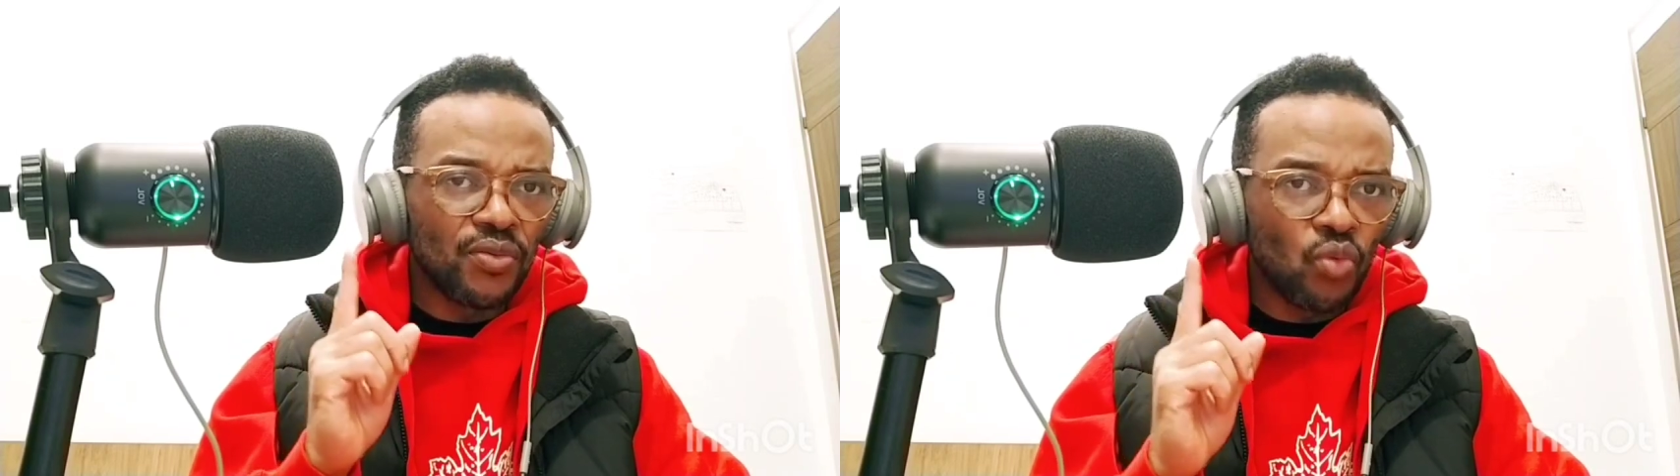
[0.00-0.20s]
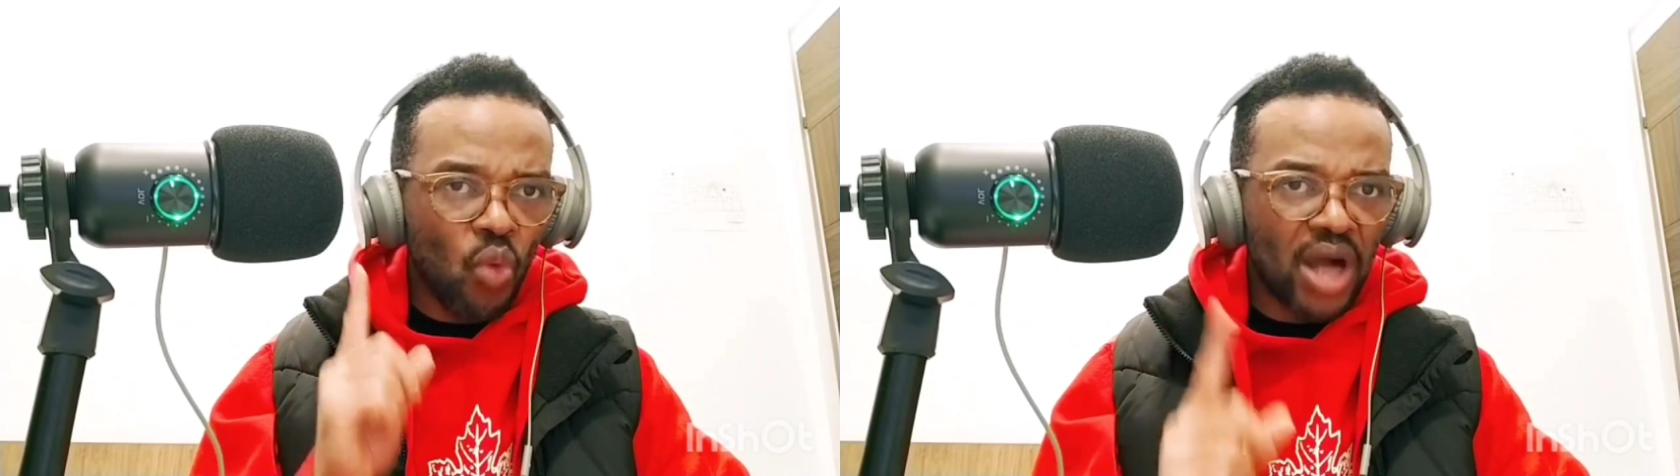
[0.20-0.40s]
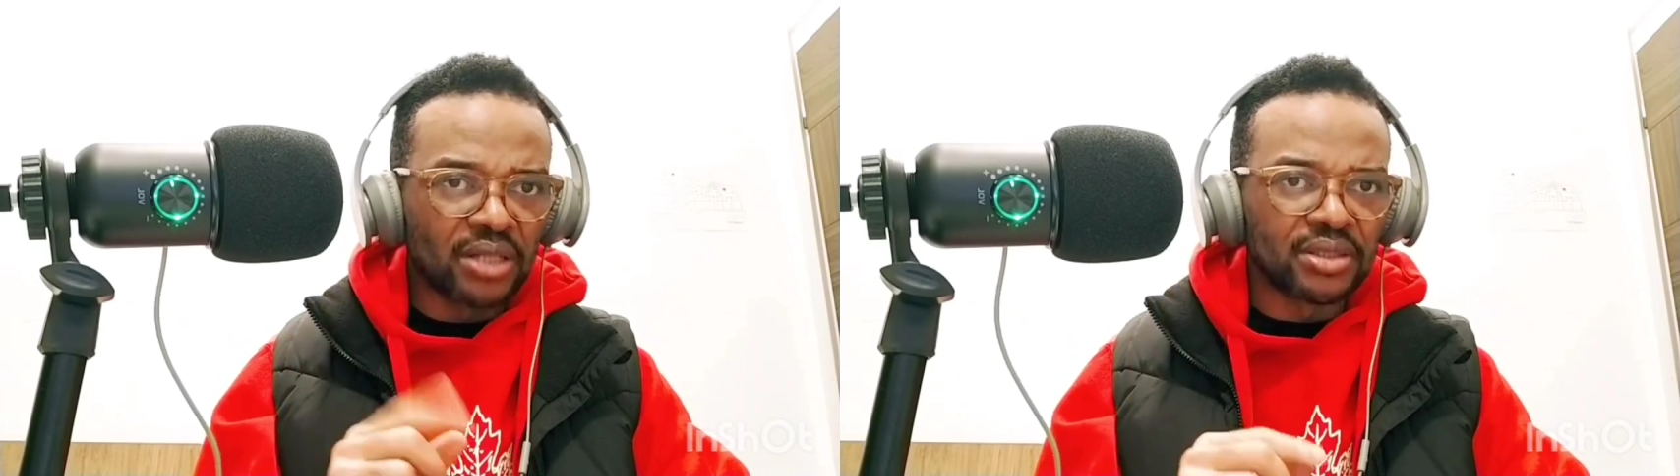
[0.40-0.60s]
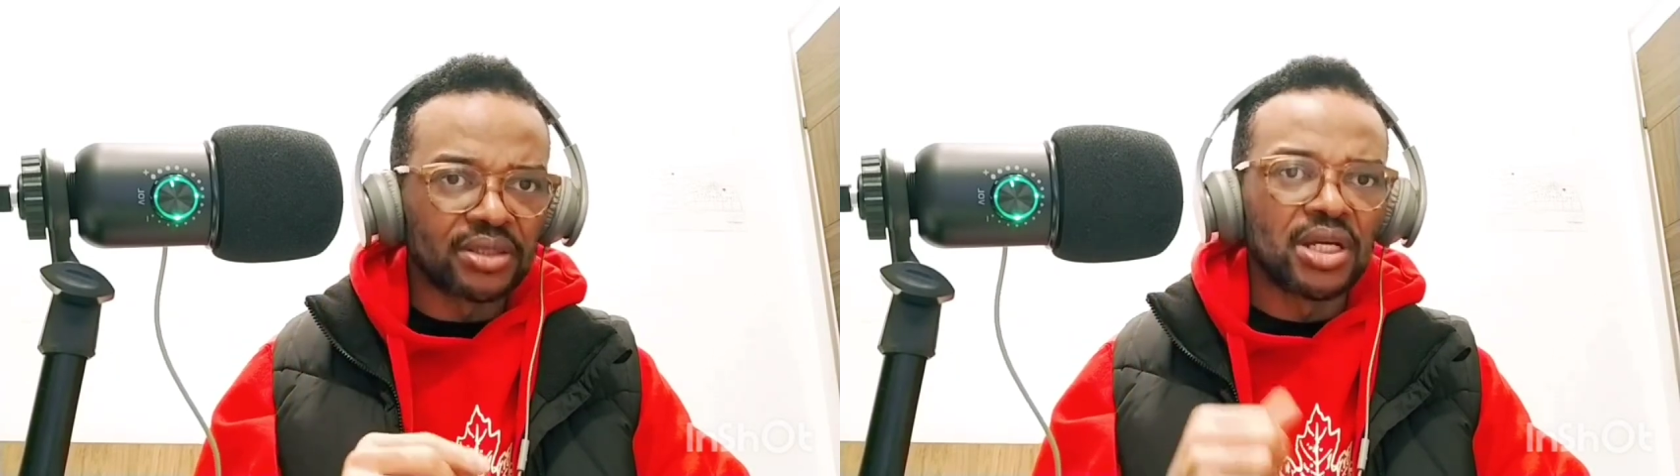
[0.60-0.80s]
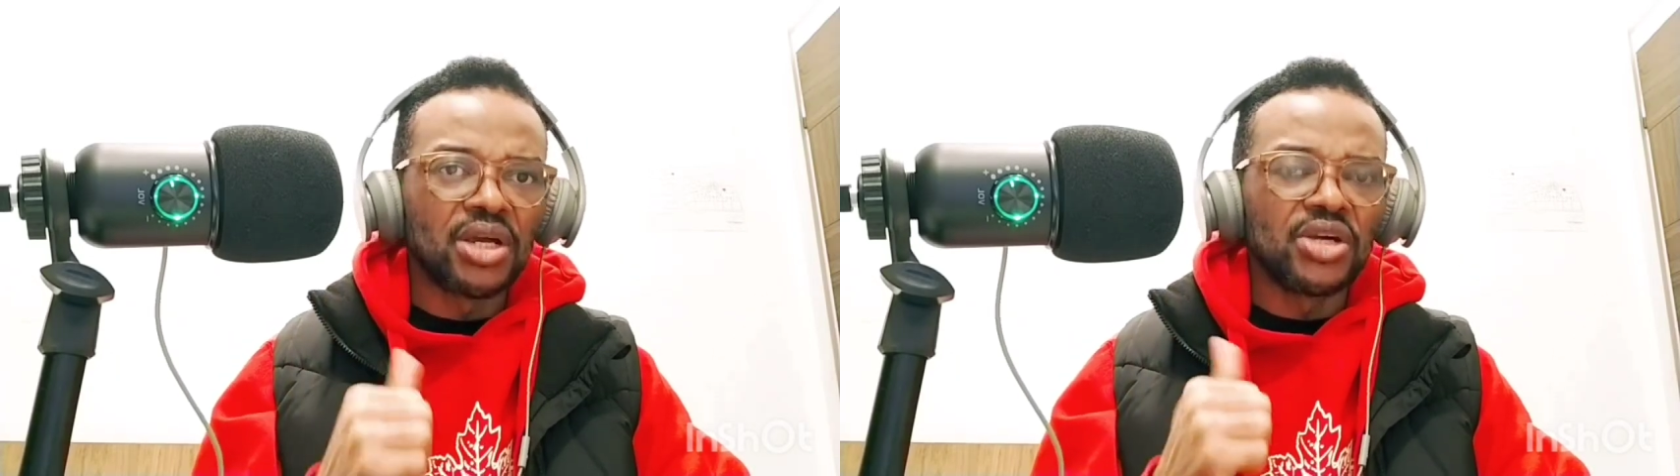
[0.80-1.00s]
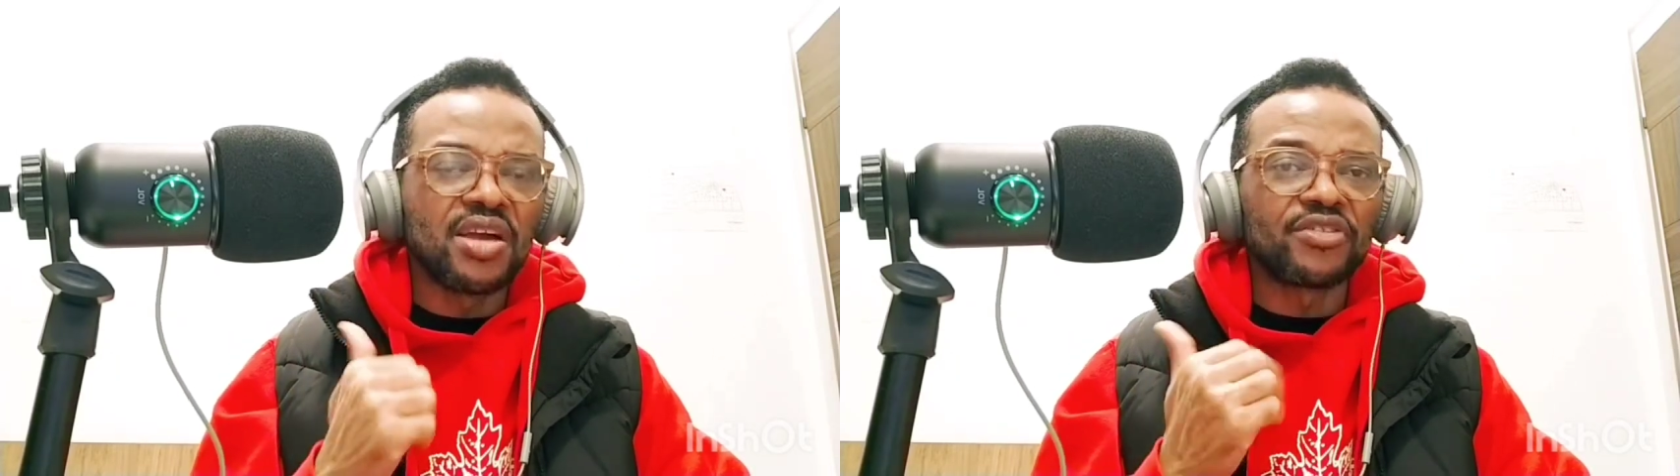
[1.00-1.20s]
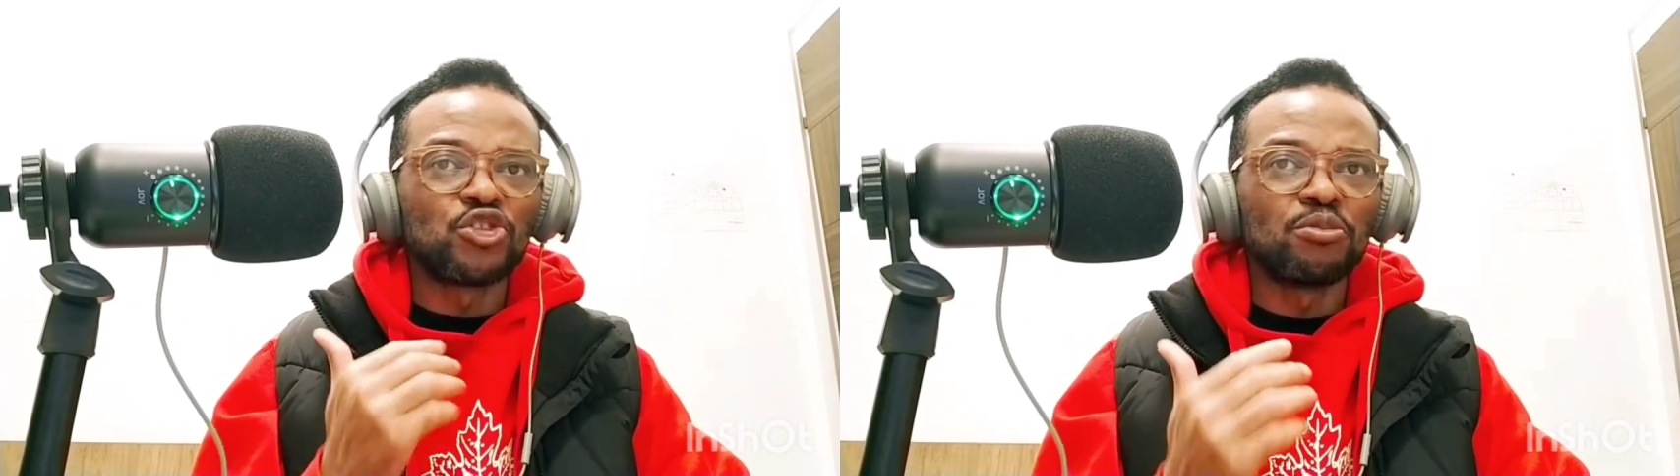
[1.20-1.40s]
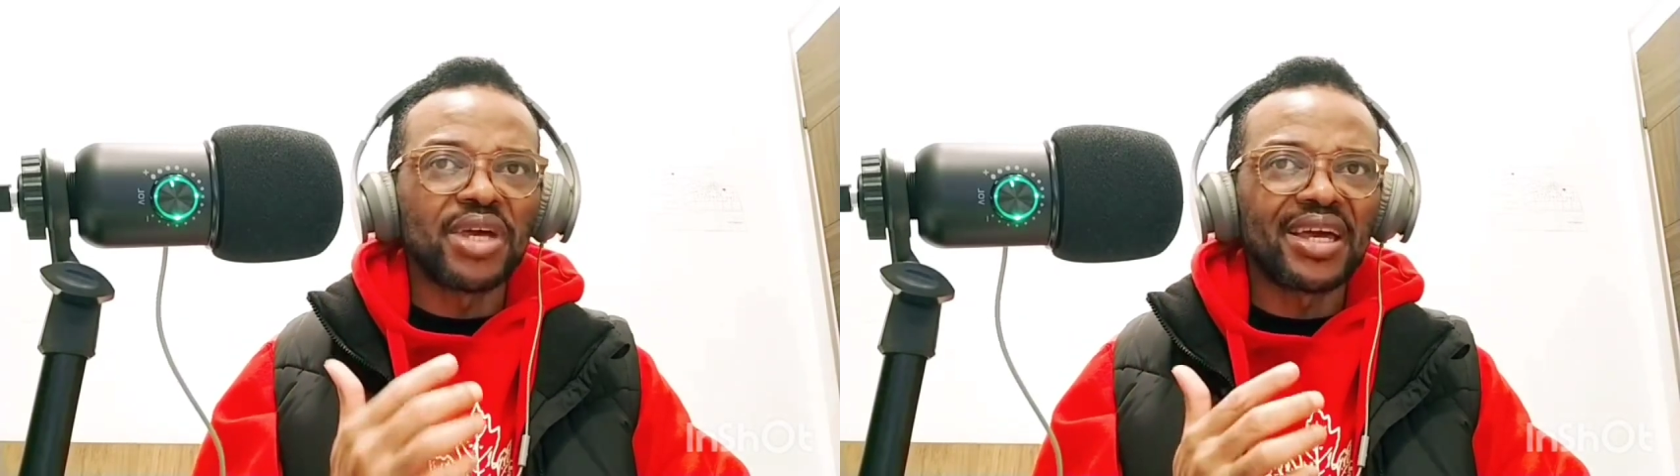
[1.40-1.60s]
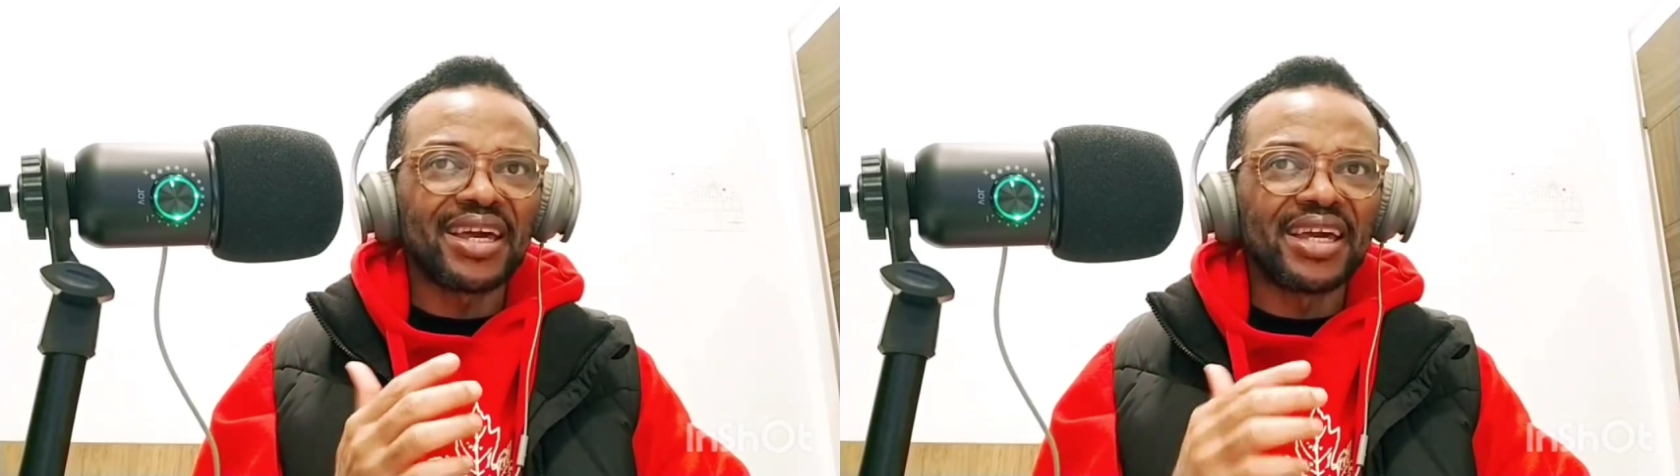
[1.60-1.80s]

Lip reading: 1, you have to make